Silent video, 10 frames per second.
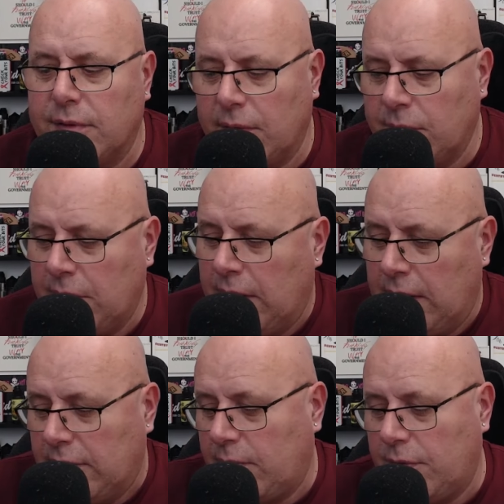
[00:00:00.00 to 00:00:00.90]
So
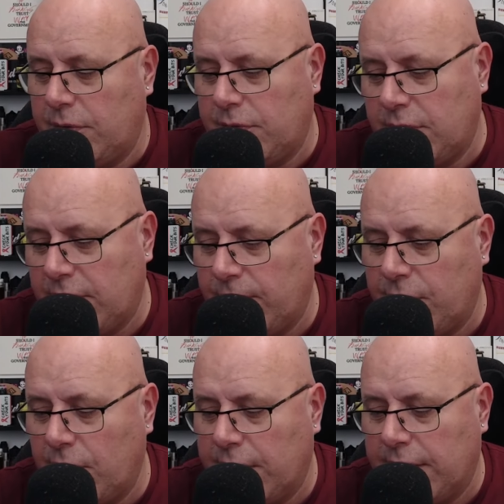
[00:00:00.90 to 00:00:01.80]
we'll just, as I'm
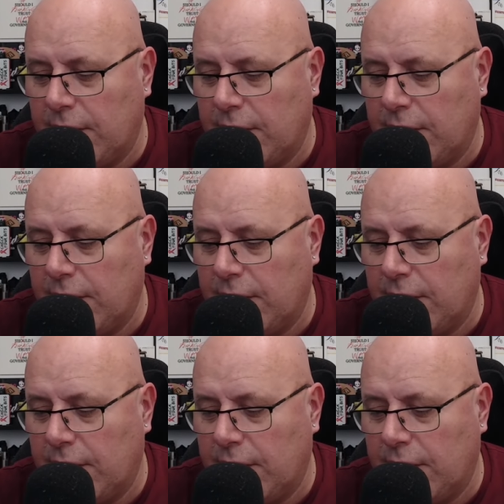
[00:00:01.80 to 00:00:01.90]
talking,